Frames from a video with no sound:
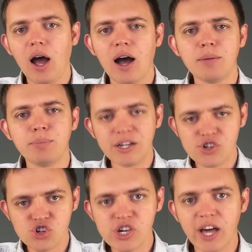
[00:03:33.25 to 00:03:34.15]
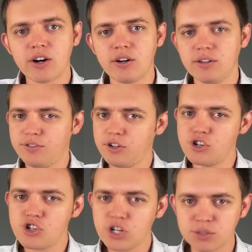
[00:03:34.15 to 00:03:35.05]
Uh, but in general, if you're
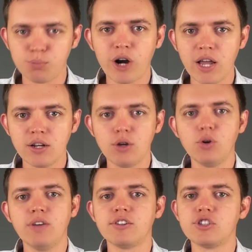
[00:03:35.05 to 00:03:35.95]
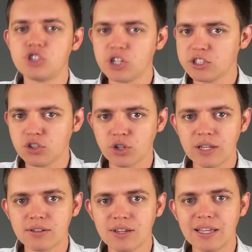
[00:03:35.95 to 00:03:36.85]
just brand new, if you're just
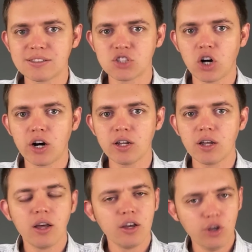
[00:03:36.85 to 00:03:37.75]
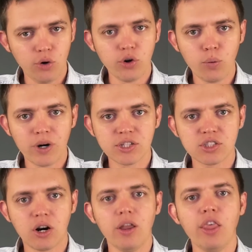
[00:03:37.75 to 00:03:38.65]
looking to get started, you don't know where to
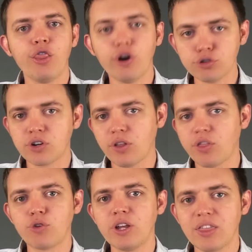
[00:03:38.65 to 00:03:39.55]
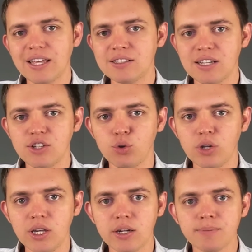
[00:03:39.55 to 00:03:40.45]
start, those are the three things that you
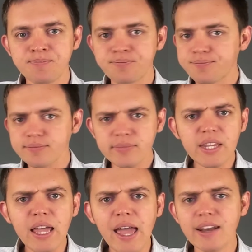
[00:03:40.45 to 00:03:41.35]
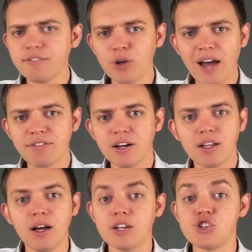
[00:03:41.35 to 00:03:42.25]
need. And if you have
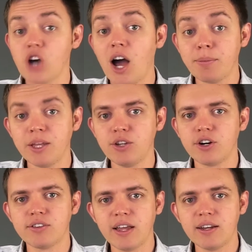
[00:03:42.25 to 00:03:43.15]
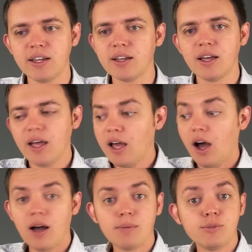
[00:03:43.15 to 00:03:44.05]
a, a job that you're attending,
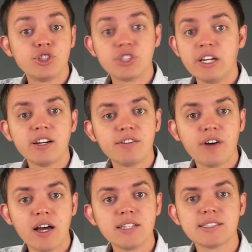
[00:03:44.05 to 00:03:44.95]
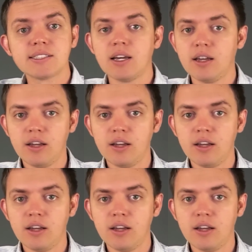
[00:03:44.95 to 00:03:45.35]
uh, just need a device,